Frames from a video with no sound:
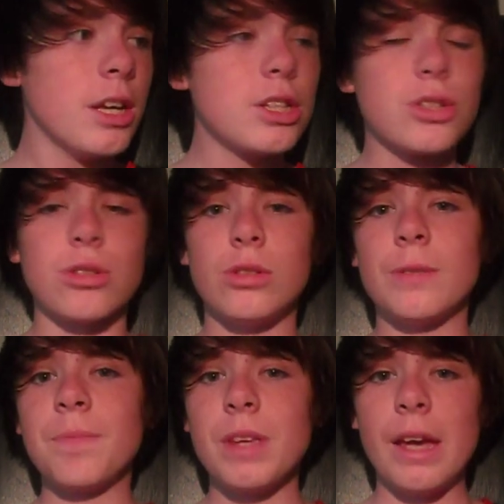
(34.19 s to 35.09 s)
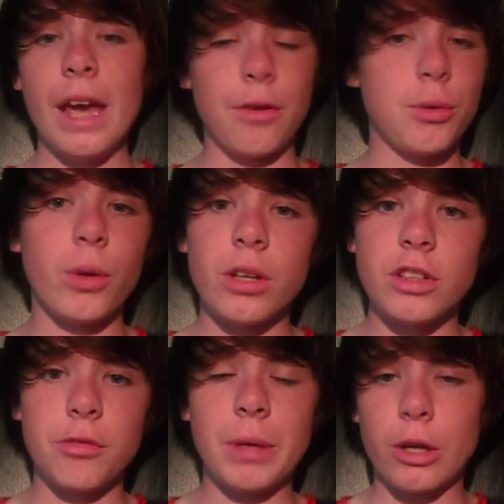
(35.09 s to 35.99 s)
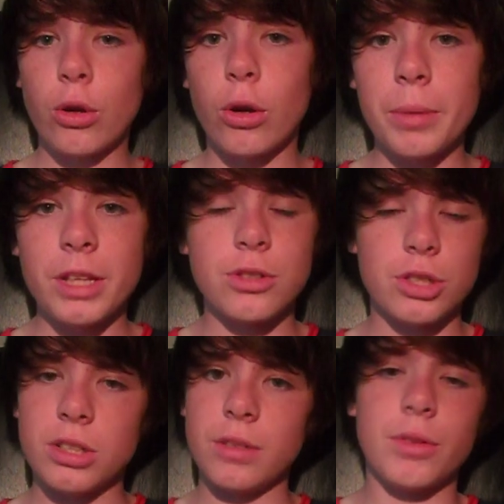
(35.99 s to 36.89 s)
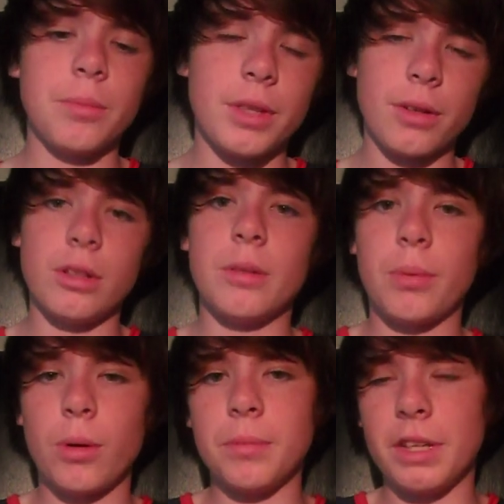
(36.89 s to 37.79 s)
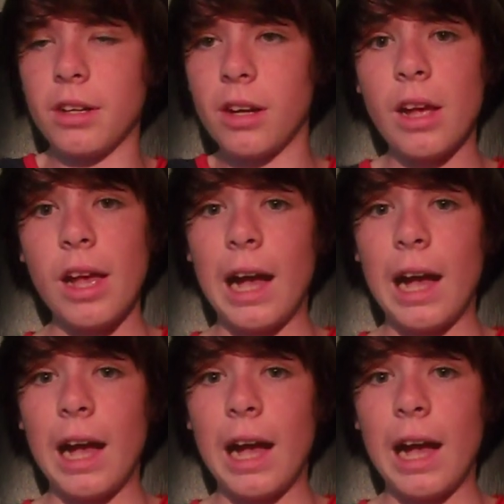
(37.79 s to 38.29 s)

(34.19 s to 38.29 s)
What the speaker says: So if you want to leave me a comment, just leave them down at the bottom there